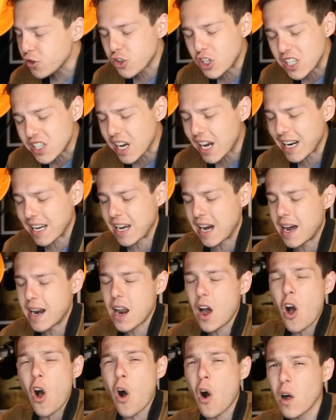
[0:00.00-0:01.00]
She's gotta
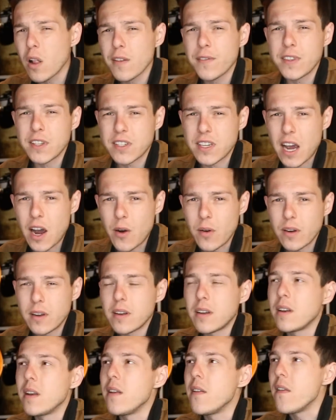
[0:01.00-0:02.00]
cut all of this
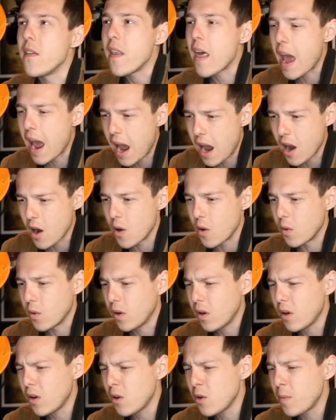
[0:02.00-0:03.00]
out
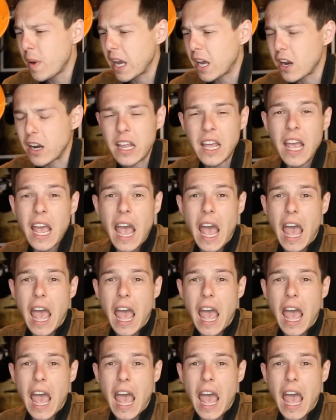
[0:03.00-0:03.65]
now. Oh my god.